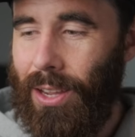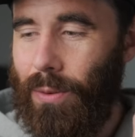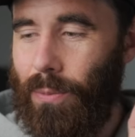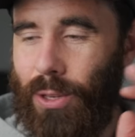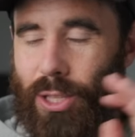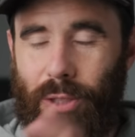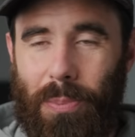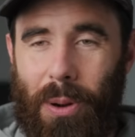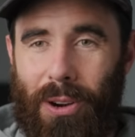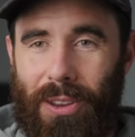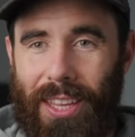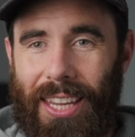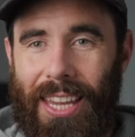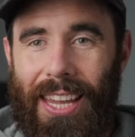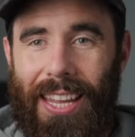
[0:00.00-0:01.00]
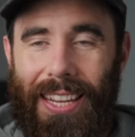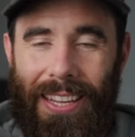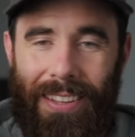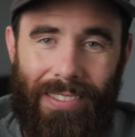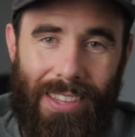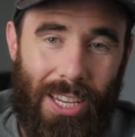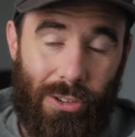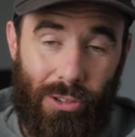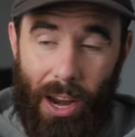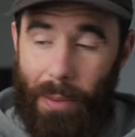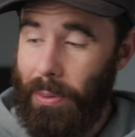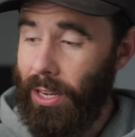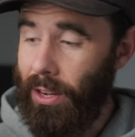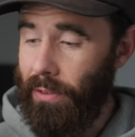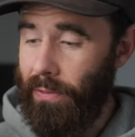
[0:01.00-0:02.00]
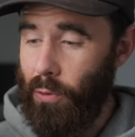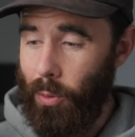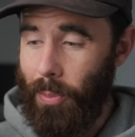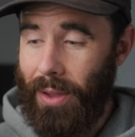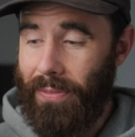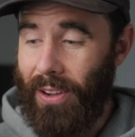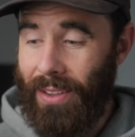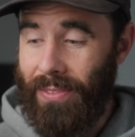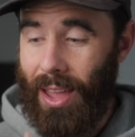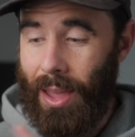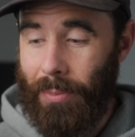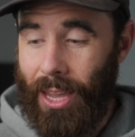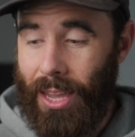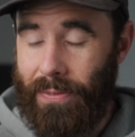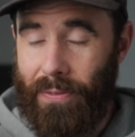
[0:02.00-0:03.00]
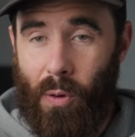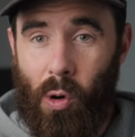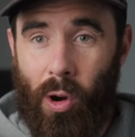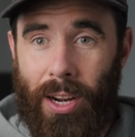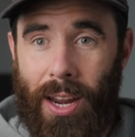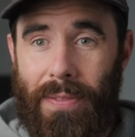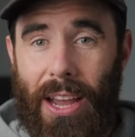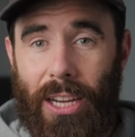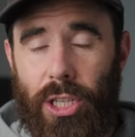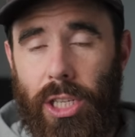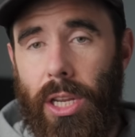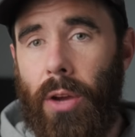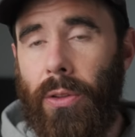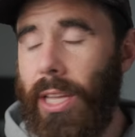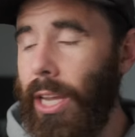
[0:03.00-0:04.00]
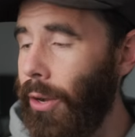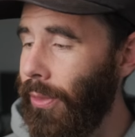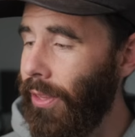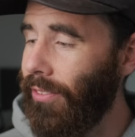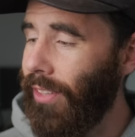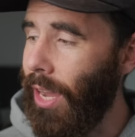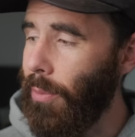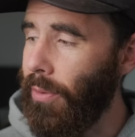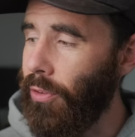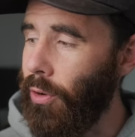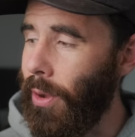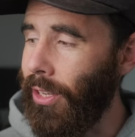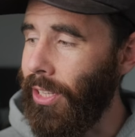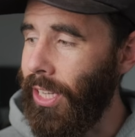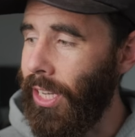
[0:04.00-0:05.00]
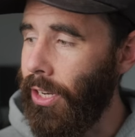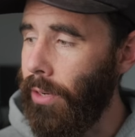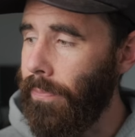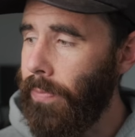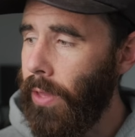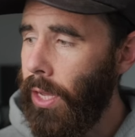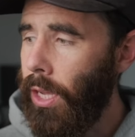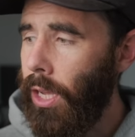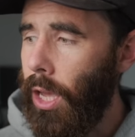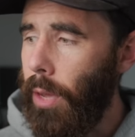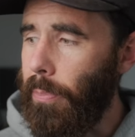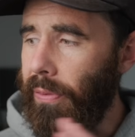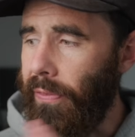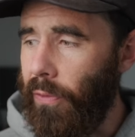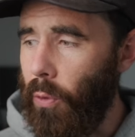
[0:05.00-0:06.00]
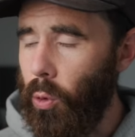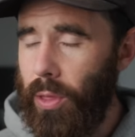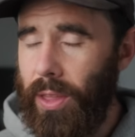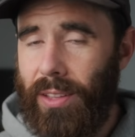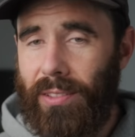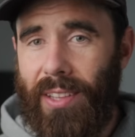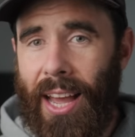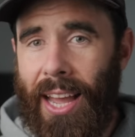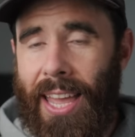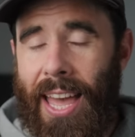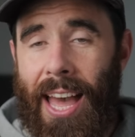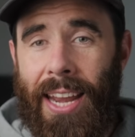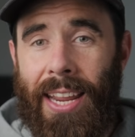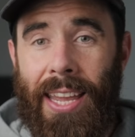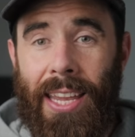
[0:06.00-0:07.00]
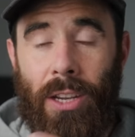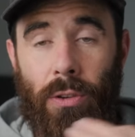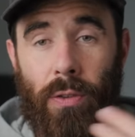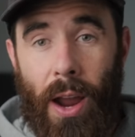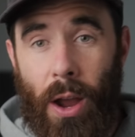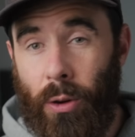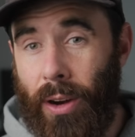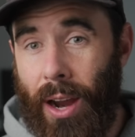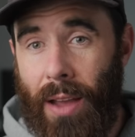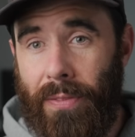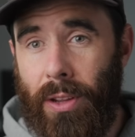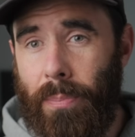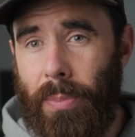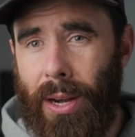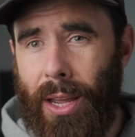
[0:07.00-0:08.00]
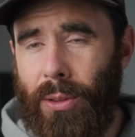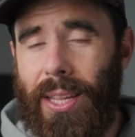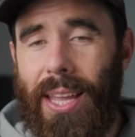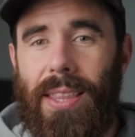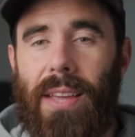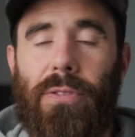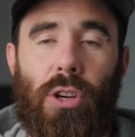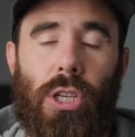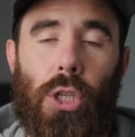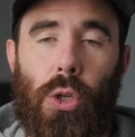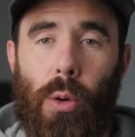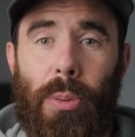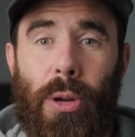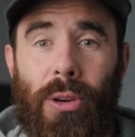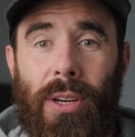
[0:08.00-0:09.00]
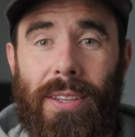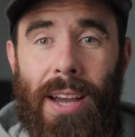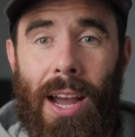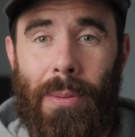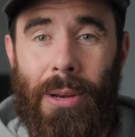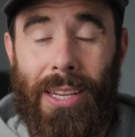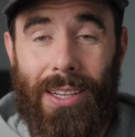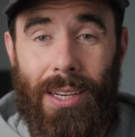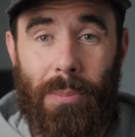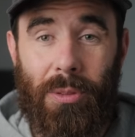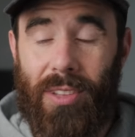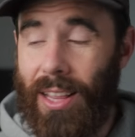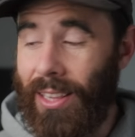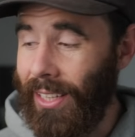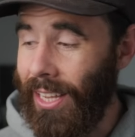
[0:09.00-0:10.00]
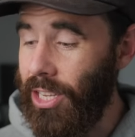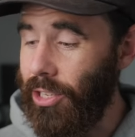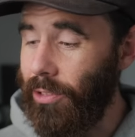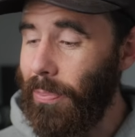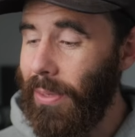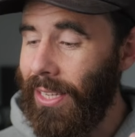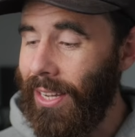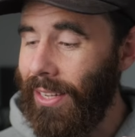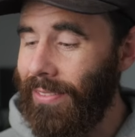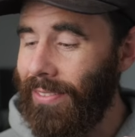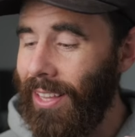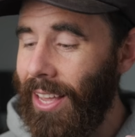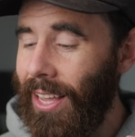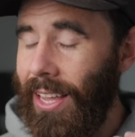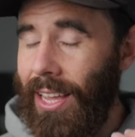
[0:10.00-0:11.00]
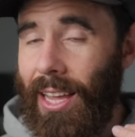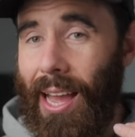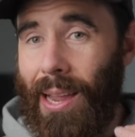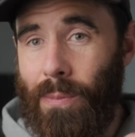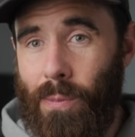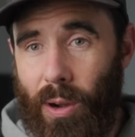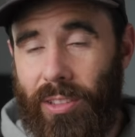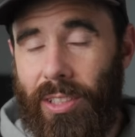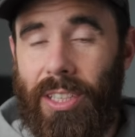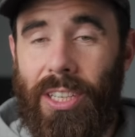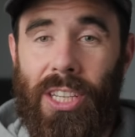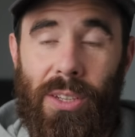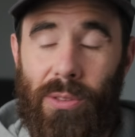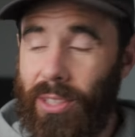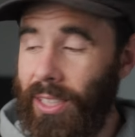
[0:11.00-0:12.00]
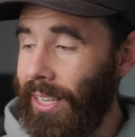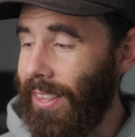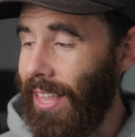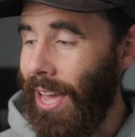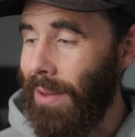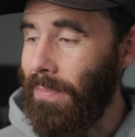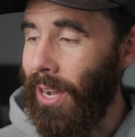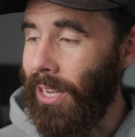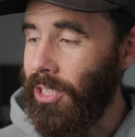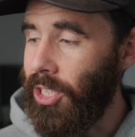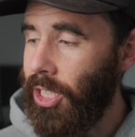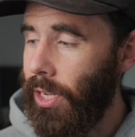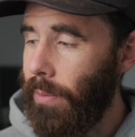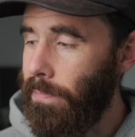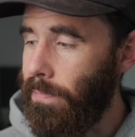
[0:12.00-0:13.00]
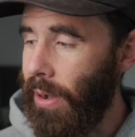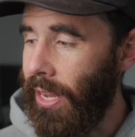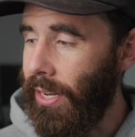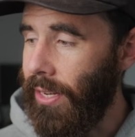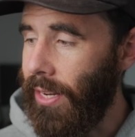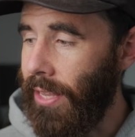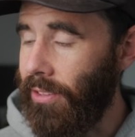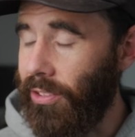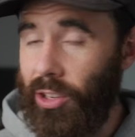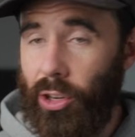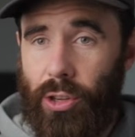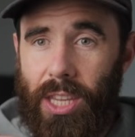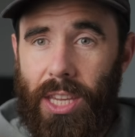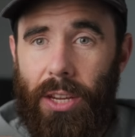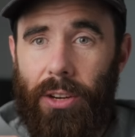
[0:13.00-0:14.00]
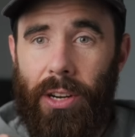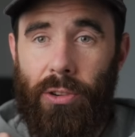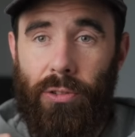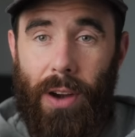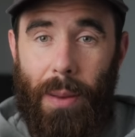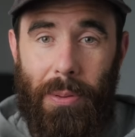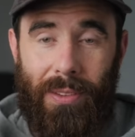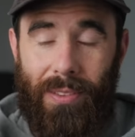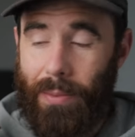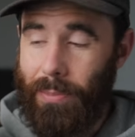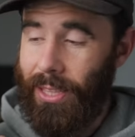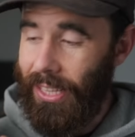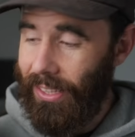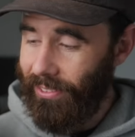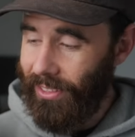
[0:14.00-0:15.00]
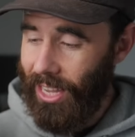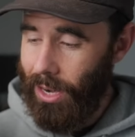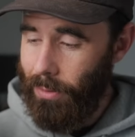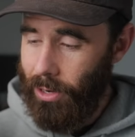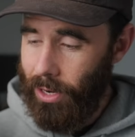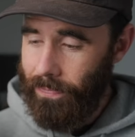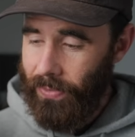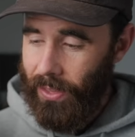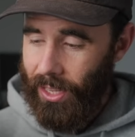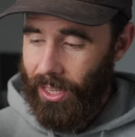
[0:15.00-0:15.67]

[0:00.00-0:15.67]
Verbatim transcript: which is part of the kit, is the Intrepid 4x5 MK4. And I've actually only owned this camera for about a year. Before this, I had a Crown Graphic, but I only had that for a short period of time and ended up selling it just because I wasn't using it that much. But at the start of the year, Intrepid sent me this camera,